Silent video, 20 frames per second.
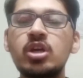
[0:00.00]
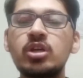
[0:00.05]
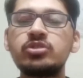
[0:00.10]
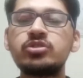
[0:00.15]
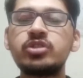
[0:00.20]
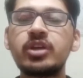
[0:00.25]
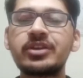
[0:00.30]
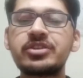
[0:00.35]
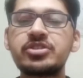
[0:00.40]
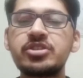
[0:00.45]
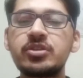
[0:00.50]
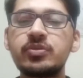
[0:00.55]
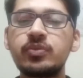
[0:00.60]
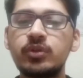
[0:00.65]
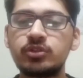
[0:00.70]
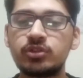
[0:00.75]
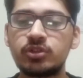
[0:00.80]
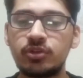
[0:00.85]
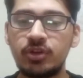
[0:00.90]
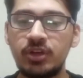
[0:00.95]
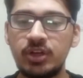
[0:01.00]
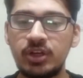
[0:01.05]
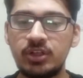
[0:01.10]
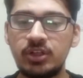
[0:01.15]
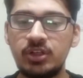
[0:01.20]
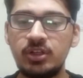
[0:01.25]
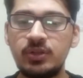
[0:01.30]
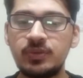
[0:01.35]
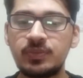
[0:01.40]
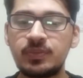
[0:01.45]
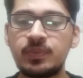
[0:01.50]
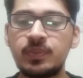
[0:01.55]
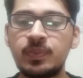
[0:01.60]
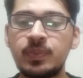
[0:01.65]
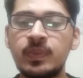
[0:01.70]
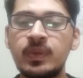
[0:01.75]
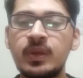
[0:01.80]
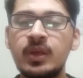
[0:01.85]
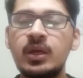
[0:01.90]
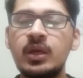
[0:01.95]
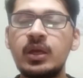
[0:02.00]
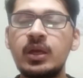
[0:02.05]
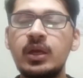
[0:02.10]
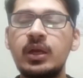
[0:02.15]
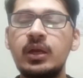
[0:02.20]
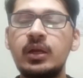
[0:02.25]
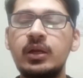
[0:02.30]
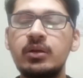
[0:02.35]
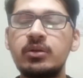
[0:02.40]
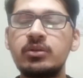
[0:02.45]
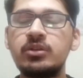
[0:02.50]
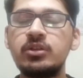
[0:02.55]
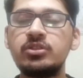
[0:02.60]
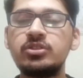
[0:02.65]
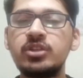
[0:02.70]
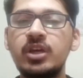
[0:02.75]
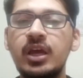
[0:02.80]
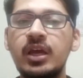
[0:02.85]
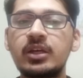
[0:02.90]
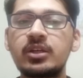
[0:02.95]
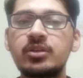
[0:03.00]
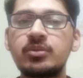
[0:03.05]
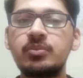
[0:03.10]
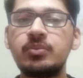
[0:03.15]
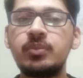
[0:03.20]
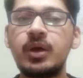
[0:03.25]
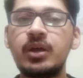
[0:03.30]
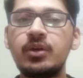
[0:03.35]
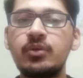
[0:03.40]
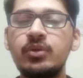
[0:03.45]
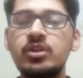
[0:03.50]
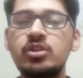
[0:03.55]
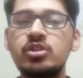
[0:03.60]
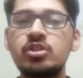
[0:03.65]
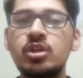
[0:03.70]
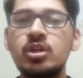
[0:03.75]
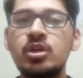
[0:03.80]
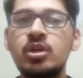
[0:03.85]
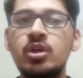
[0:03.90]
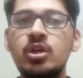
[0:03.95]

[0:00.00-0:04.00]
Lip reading: section was created under this act by which